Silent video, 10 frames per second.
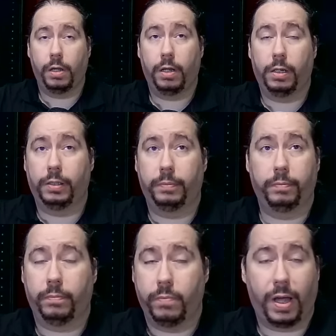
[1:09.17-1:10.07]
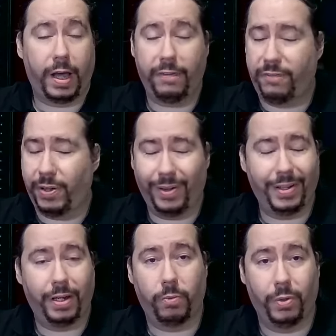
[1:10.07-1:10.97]
Um, I felt
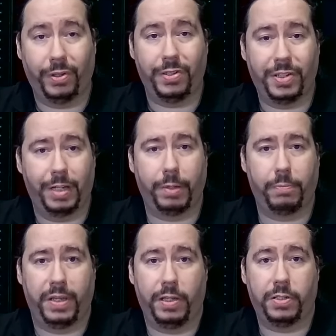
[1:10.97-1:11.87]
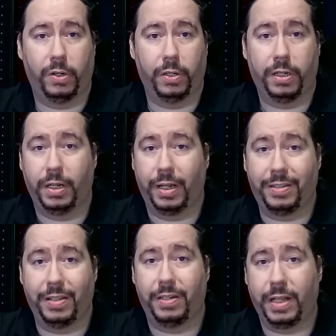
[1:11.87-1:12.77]
like I'd really said my piece on it and I
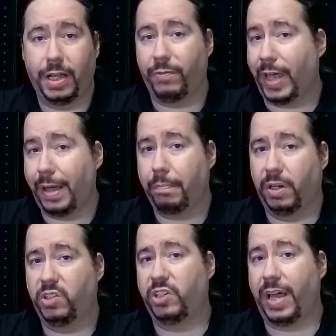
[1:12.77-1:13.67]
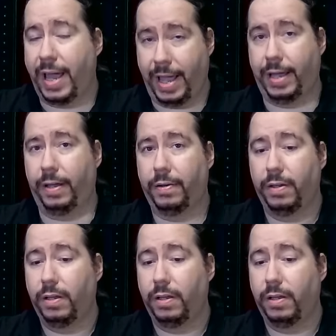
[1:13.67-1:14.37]
didn't have that much to add.